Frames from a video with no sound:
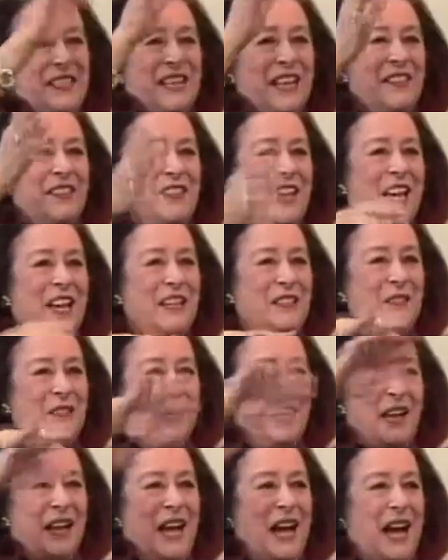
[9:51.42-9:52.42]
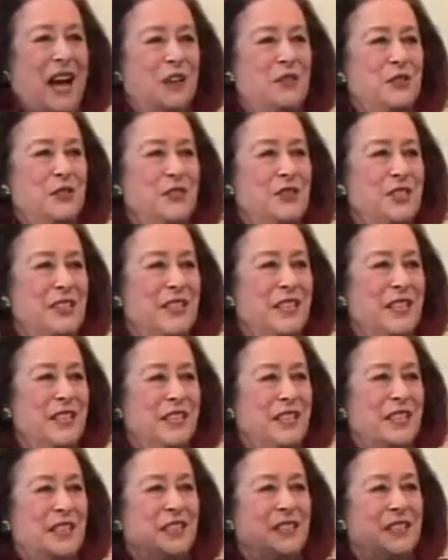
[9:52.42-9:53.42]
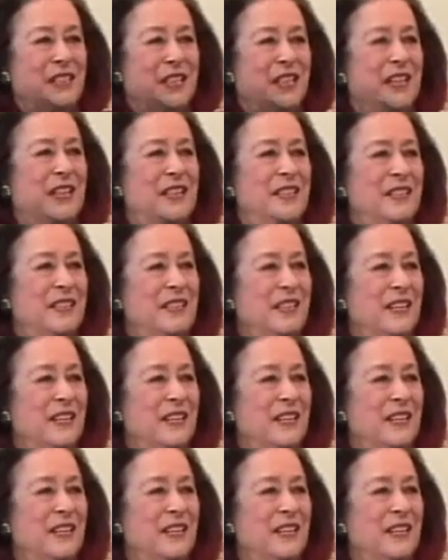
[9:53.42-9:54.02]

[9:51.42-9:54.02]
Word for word: done that house in India?